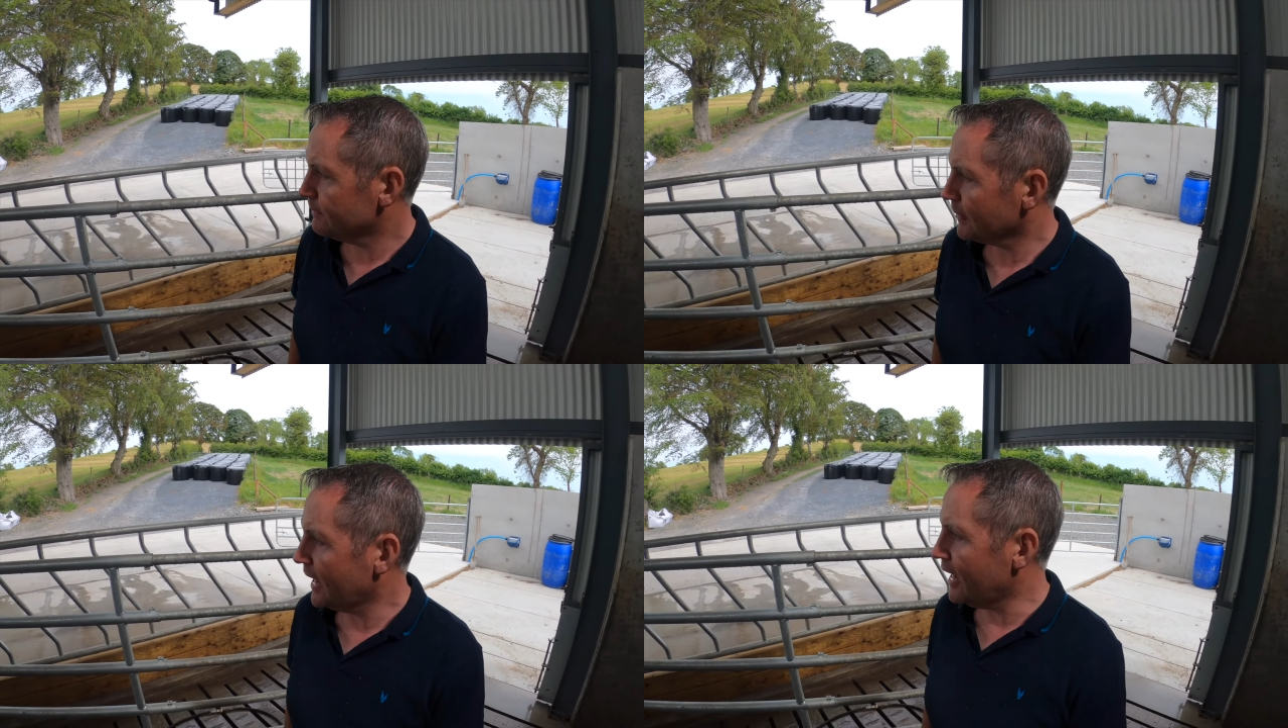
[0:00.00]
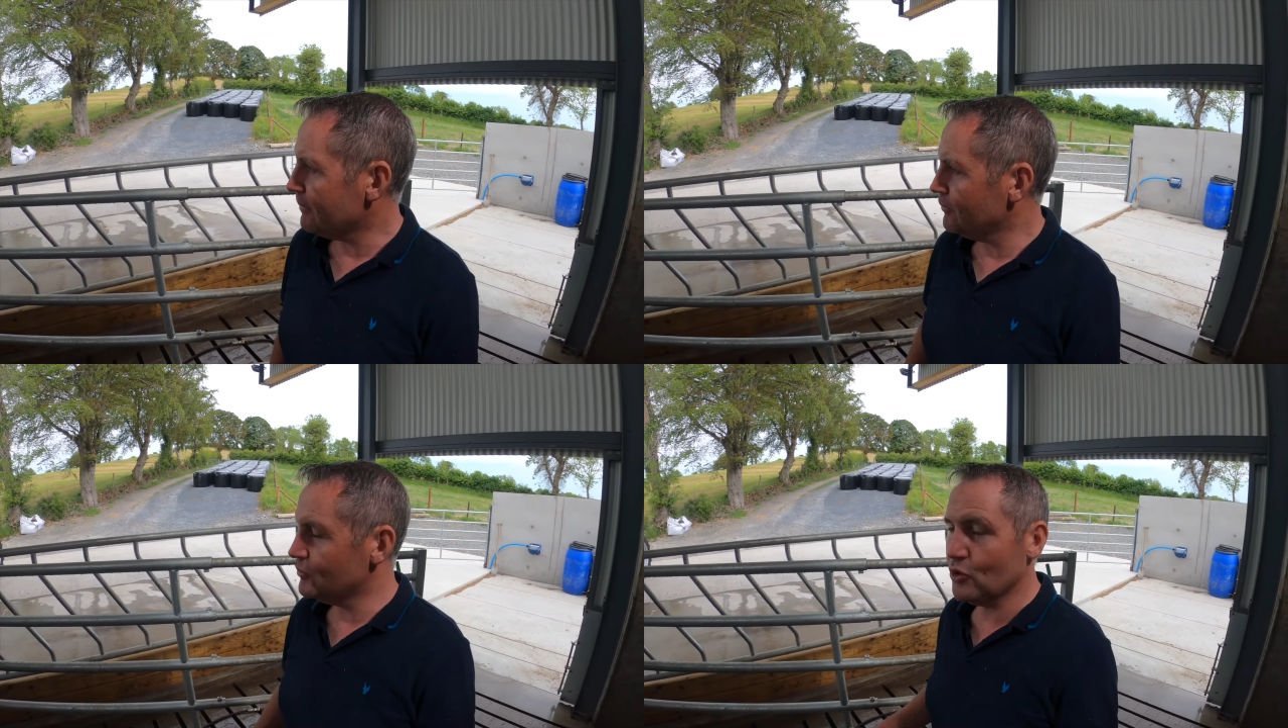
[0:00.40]

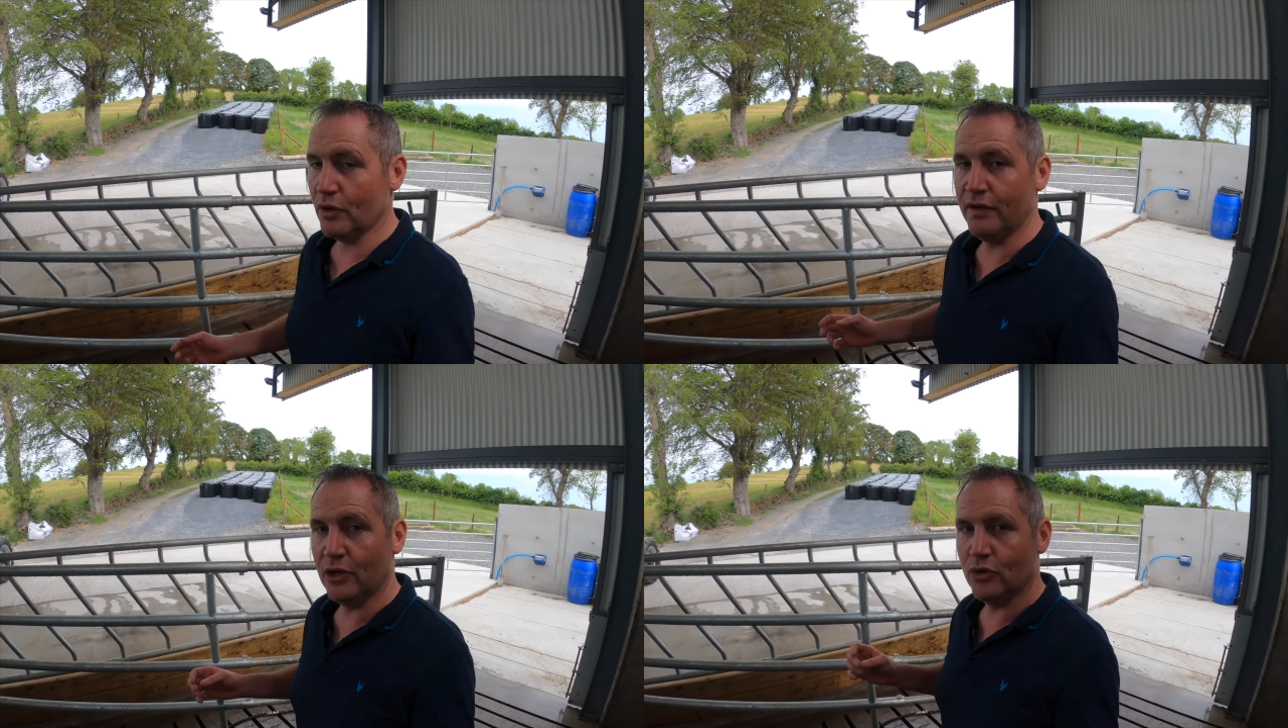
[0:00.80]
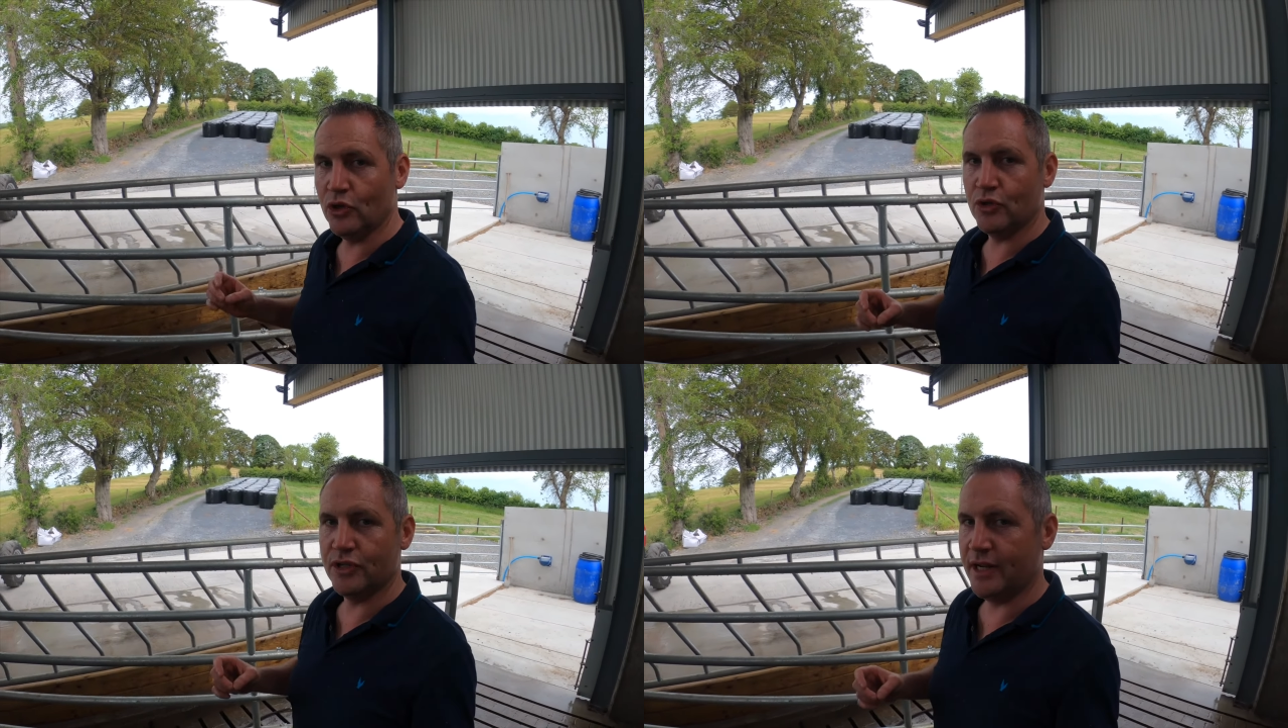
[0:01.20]
We're doing a video on
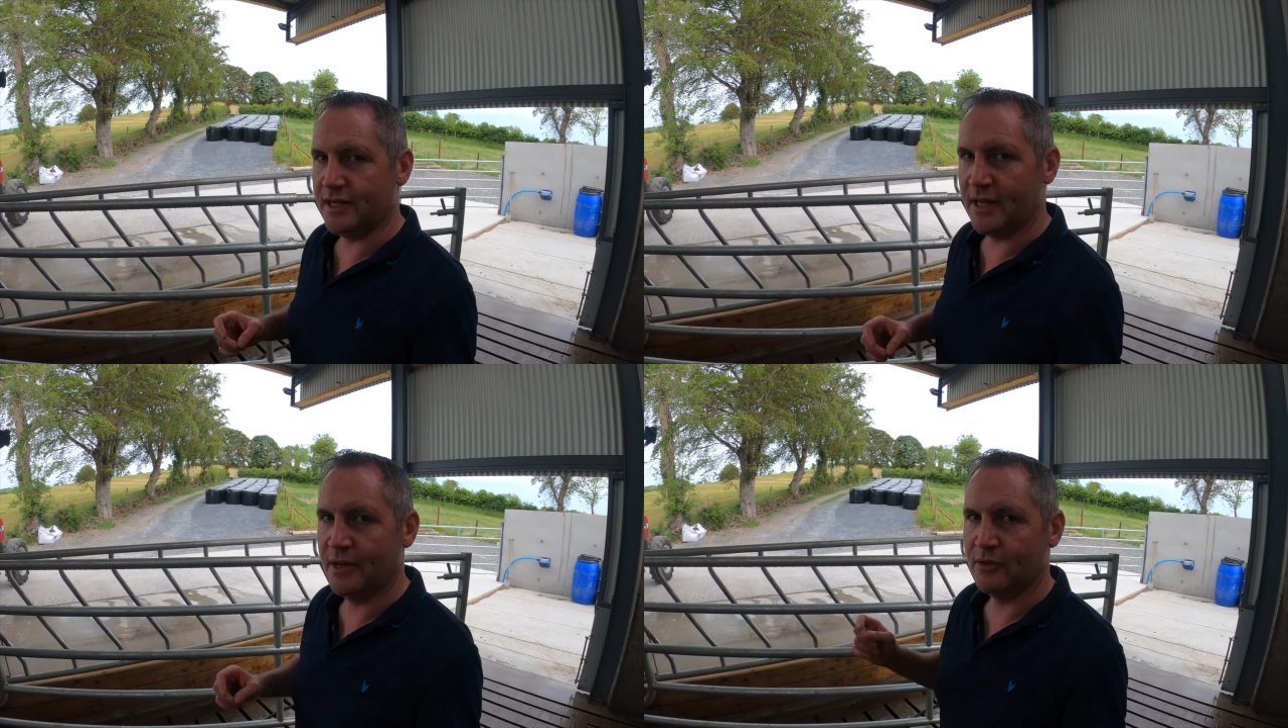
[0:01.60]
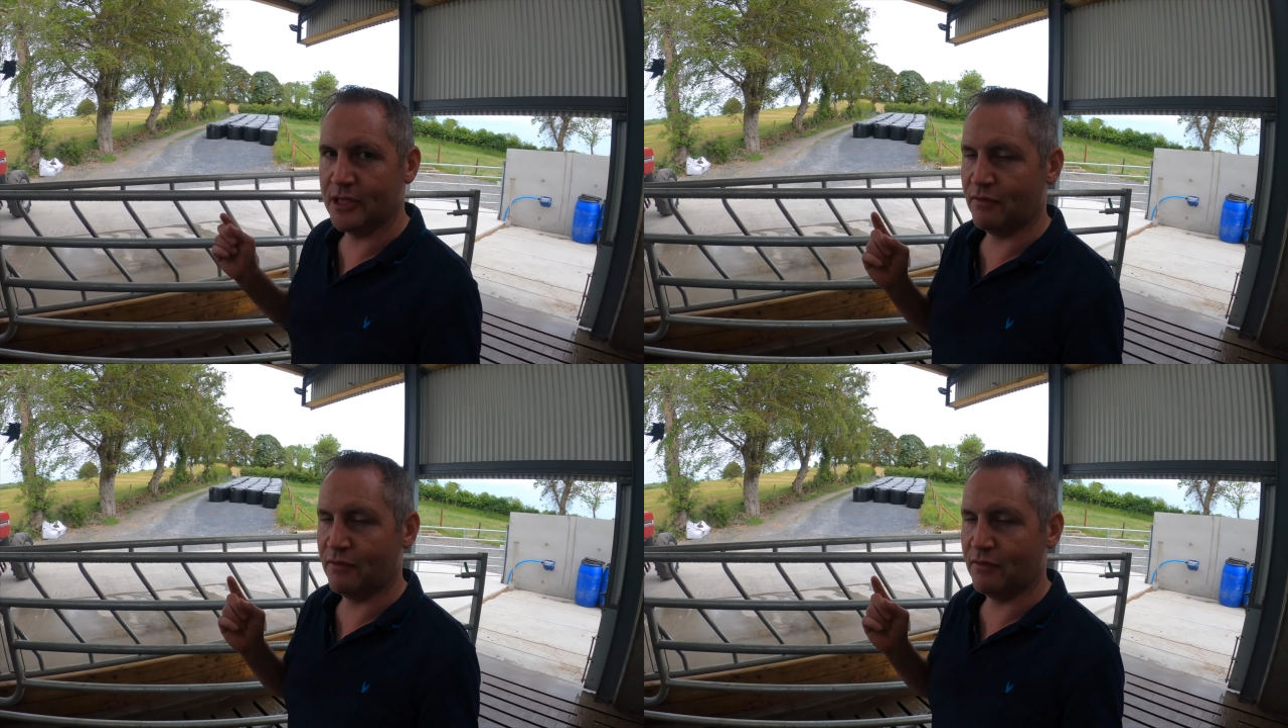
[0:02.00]
using it. That's